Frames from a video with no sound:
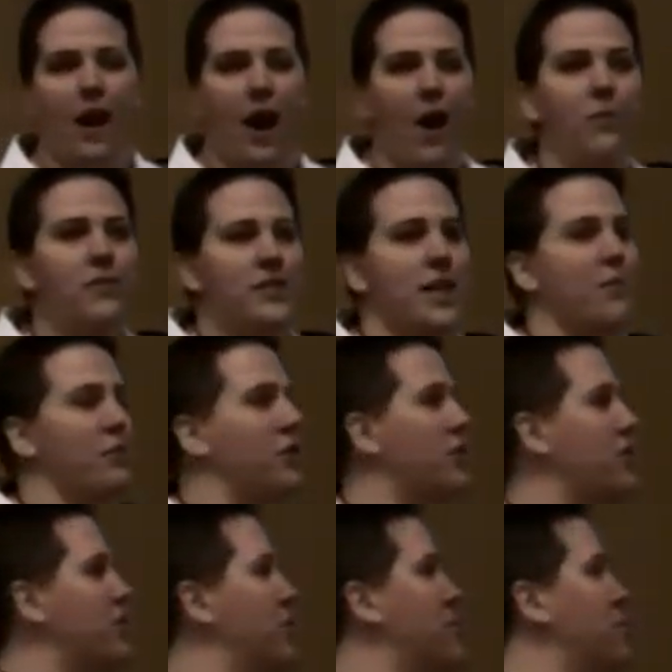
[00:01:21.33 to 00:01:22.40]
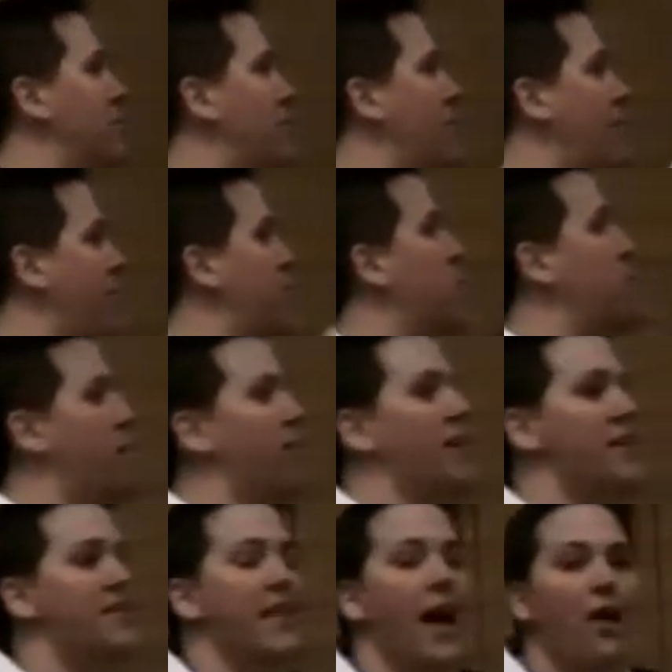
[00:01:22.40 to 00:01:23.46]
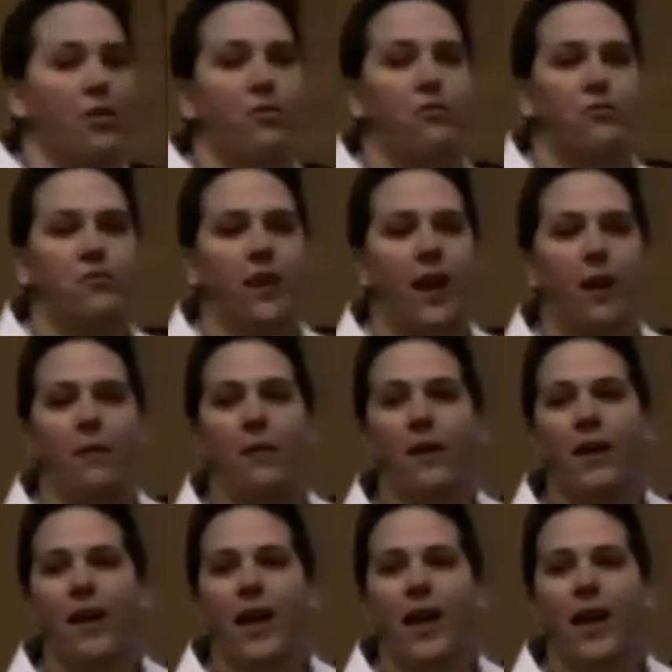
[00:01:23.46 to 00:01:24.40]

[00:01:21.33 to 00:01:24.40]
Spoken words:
I was able to experience that through them.